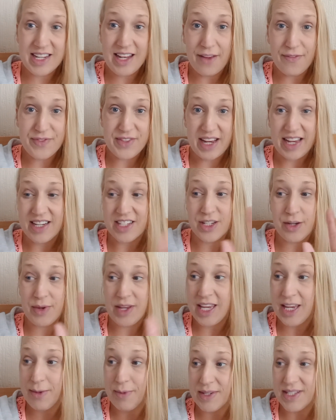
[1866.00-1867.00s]
loved it. So
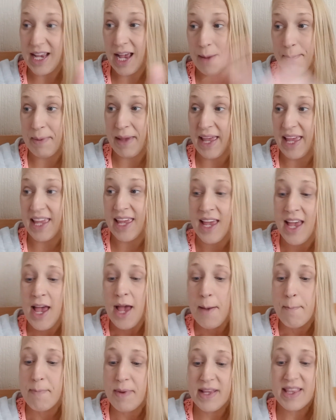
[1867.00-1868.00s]
he was happy,
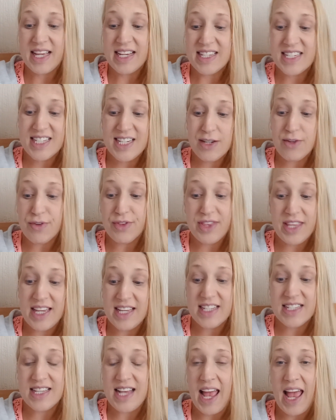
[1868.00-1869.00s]
but there's still
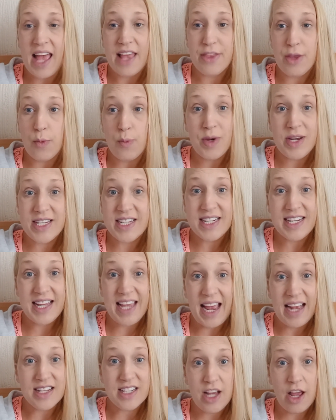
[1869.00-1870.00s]
things there that we didn't
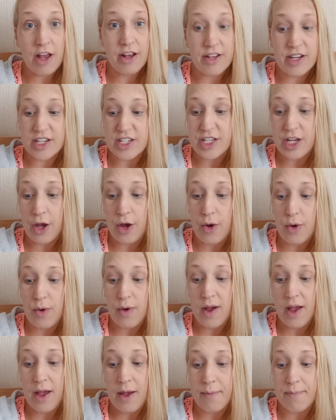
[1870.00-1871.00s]
get done.
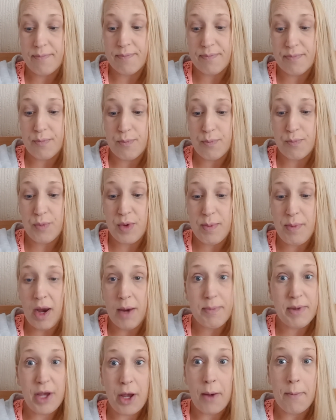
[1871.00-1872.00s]
So we
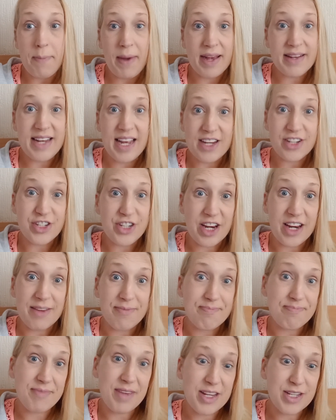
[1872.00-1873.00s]
might be going back next
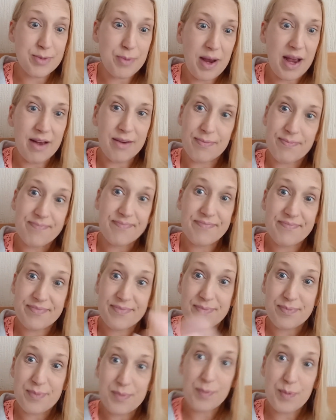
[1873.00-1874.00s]
year as well.
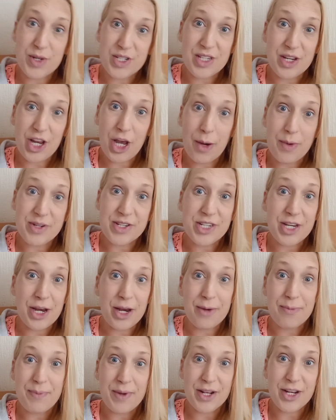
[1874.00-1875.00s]
Wasn't going
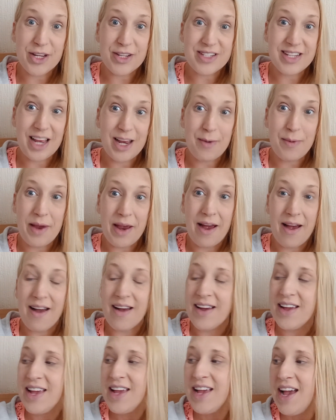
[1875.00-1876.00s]
to, but looks like we
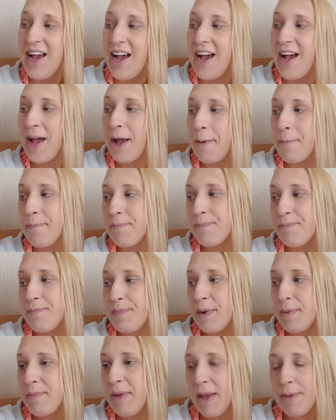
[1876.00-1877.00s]
are.
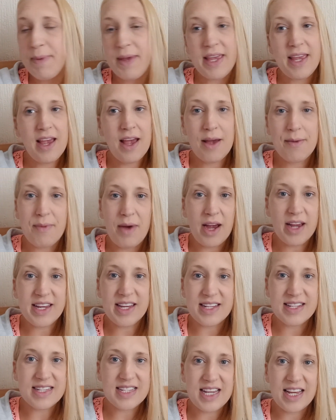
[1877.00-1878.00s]
But maybe I
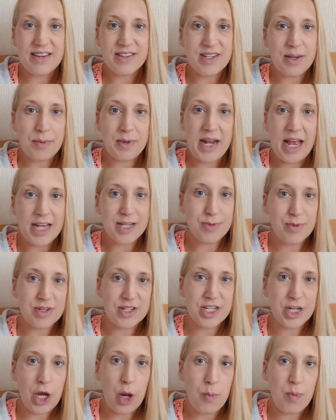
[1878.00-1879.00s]
can see if someone else
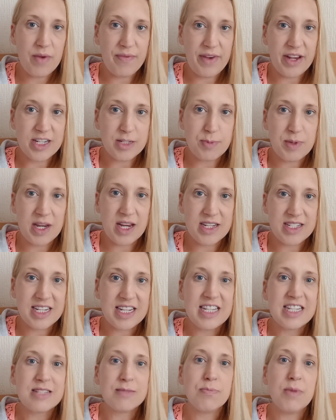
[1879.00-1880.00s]
wants to come with us, because
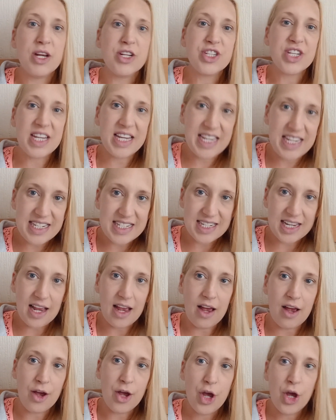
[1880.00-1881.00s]
it is much
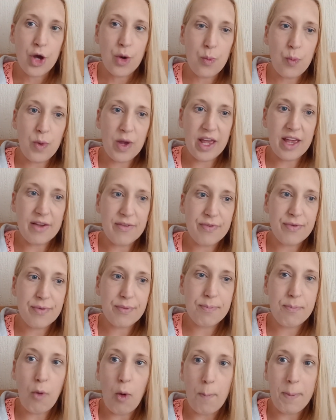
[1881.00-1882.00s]
easier with
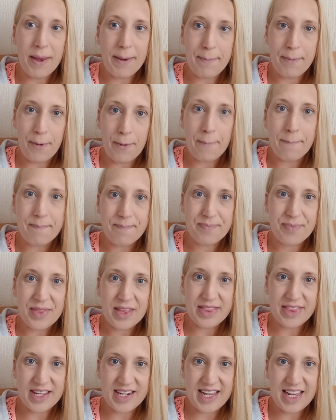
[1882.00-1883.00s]
more people
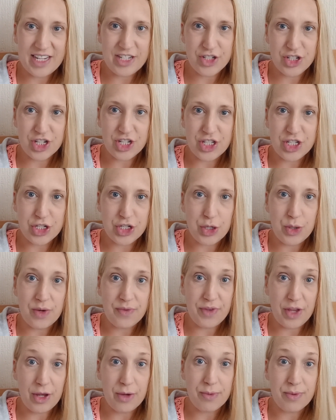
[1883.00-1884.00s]
than it is just the 2
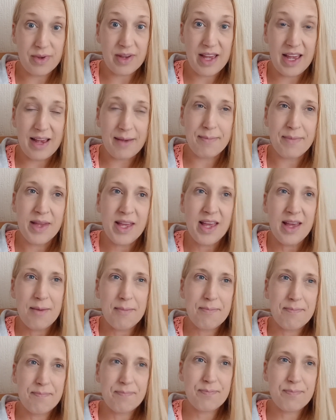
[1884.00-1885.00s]
of you.
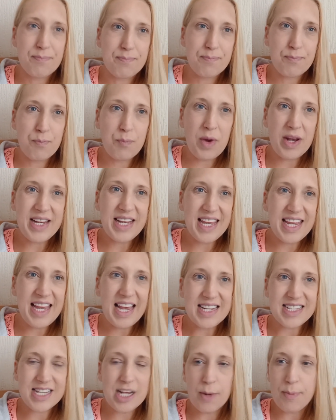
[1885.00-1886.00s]
When he
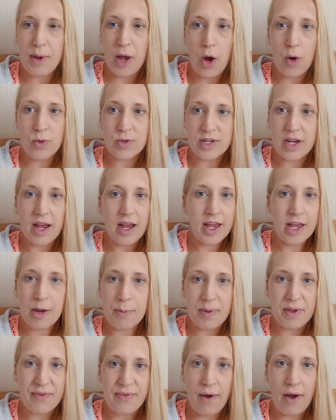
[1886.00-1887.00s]
gets a little bit older, it'll
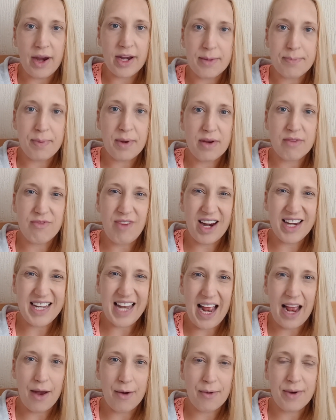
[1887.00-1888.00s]
be fine. But right
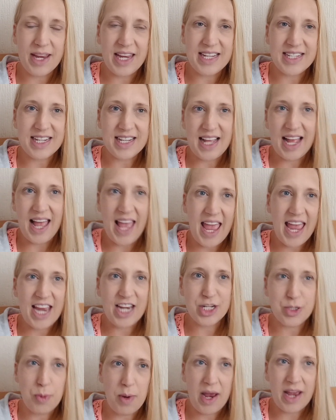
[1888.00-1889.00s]
now, he's at that
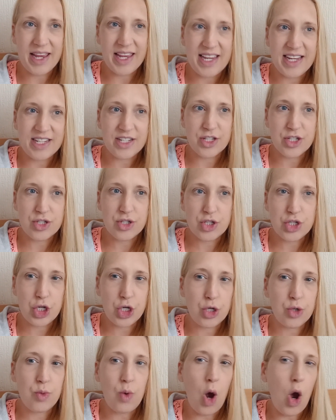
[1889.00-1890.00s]
age where he's
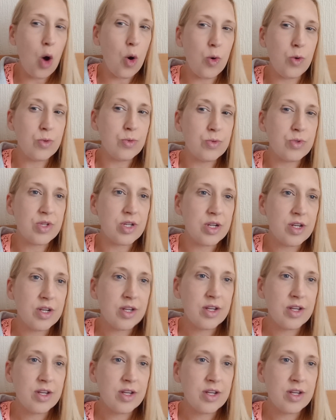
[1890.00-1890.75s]
too old